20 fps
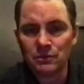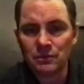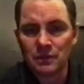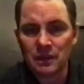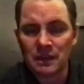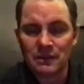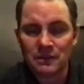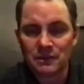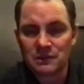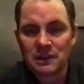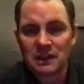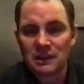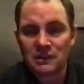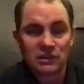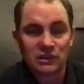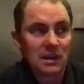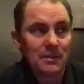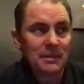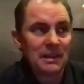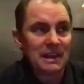and there's not a
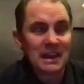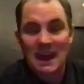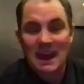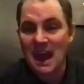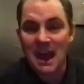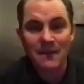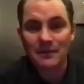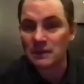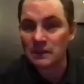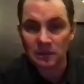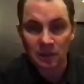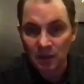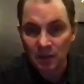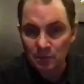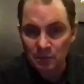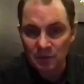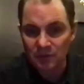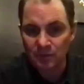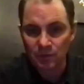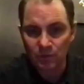job that I haven't done
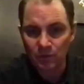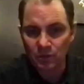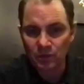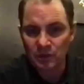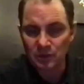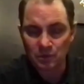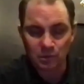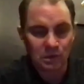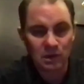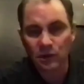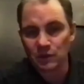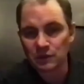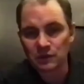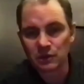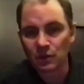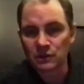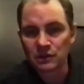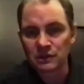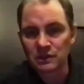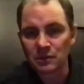before, because we all
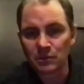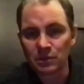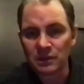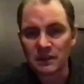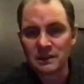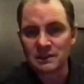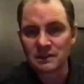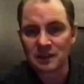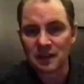start someplace.